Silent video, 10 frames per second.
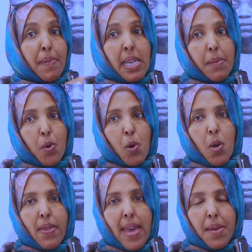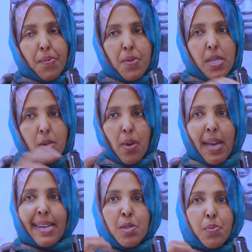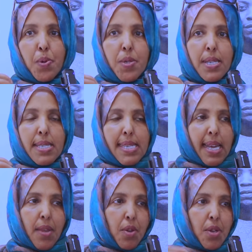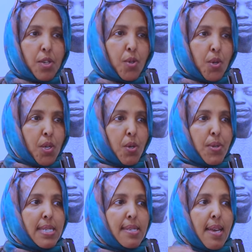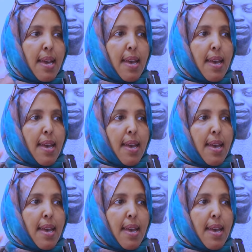many more that really we had to pull this together in a short notice.